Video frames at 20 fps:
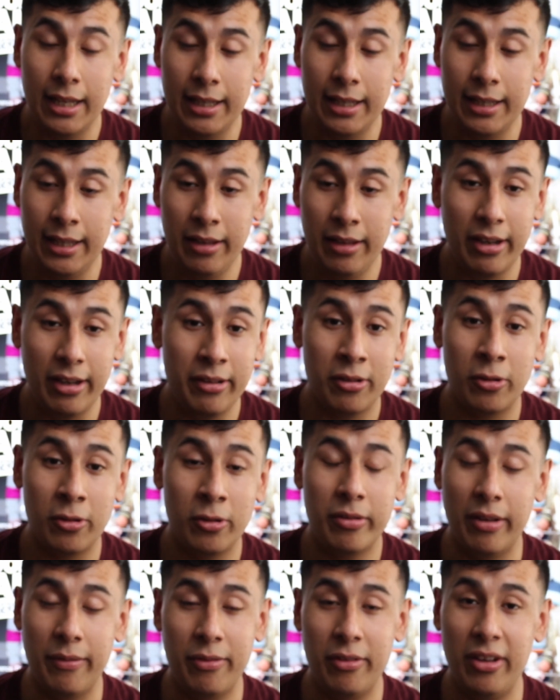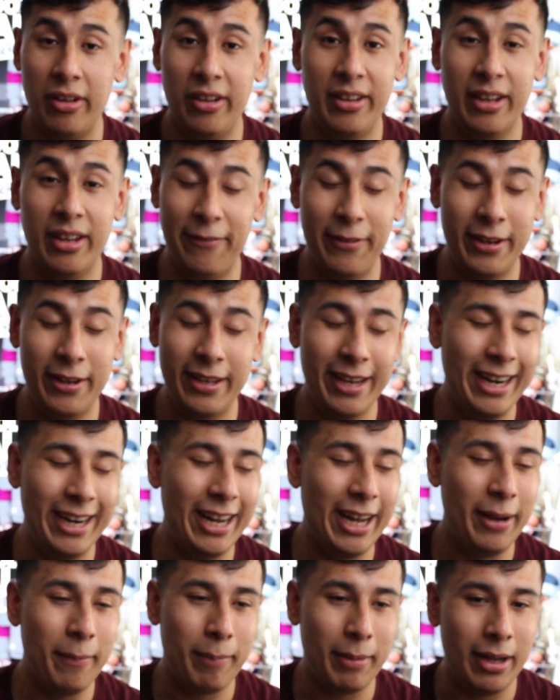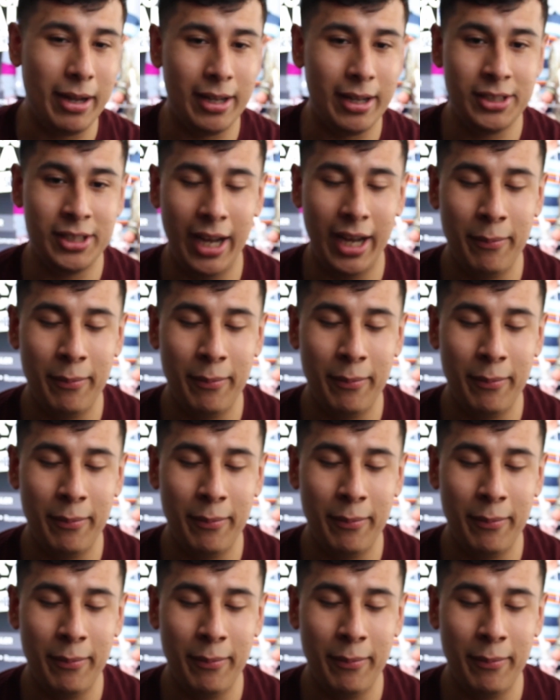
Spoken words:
these high schoolers have seen nothing yet. I apologize.